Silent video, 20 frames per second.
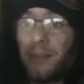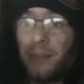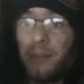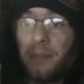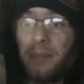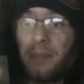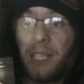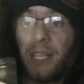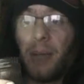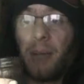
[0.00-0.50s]

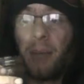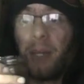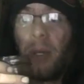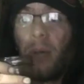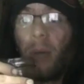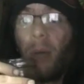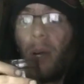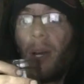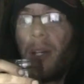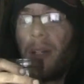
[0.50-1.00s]
It's like a
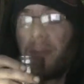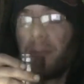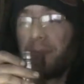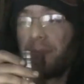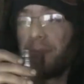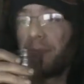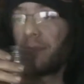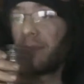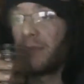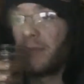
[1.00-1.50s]
beer wine.
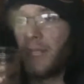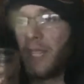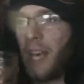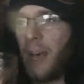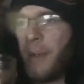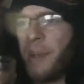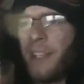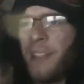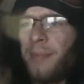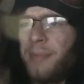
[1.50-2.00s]
I
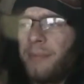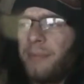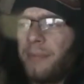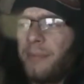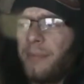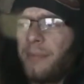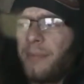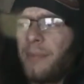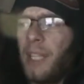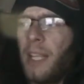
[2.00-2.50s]
mean,
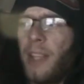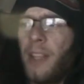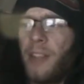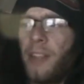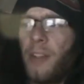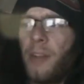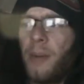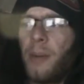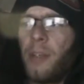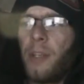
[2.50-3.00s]
in
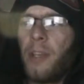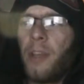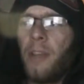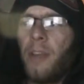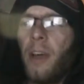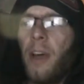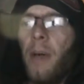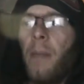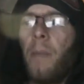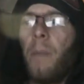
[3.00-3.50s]
terms of,
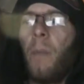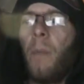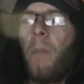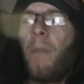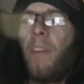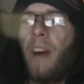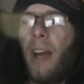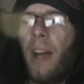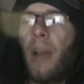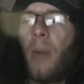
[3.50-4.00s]
a
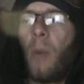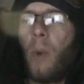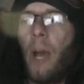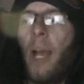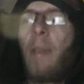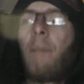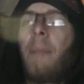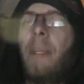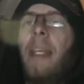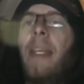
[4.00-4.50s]

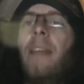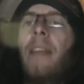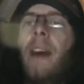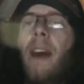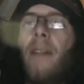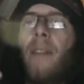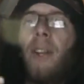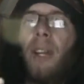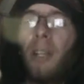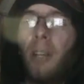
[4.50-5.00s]
wine being
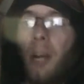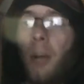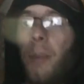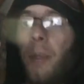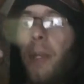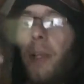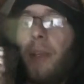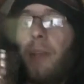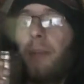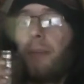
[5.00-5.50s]
not very
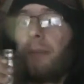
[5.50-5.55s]
carbonated.